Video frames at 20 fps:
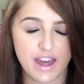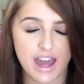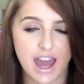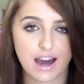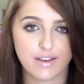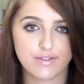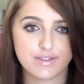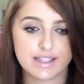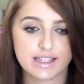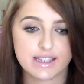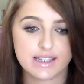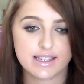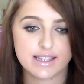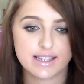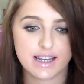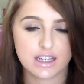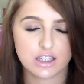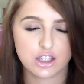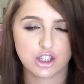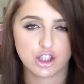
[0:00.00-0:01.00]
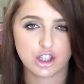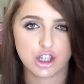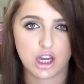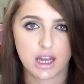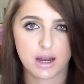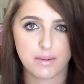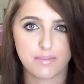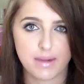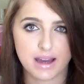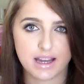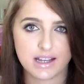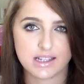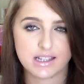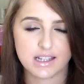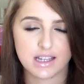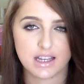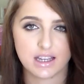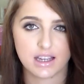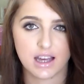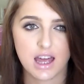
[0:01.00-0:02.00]
They have such an
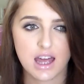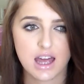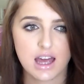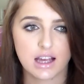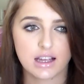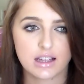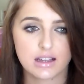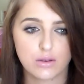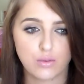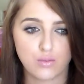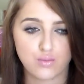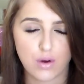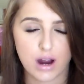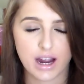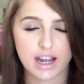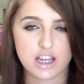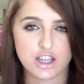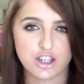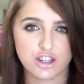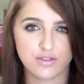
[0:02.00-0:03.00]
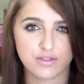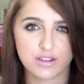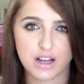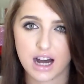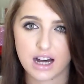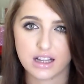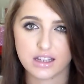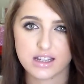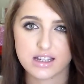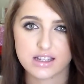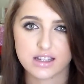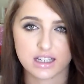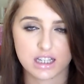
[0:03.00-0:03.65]
amazing range of colors.